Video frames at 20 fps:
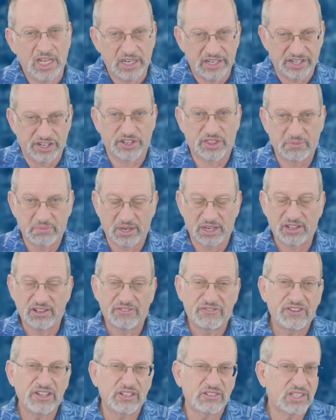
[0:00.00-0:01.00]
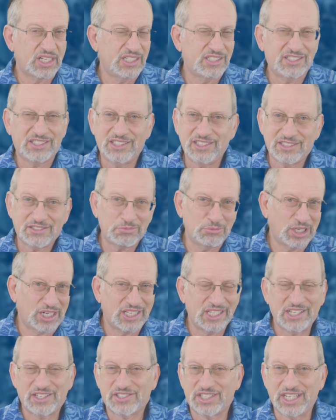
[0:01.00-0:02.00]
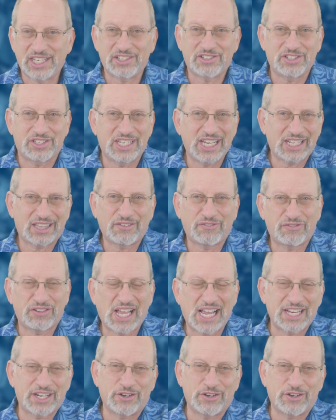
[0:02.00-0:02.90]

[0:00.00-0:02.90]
near the middle of the field. It's just one of these things. You take the flag,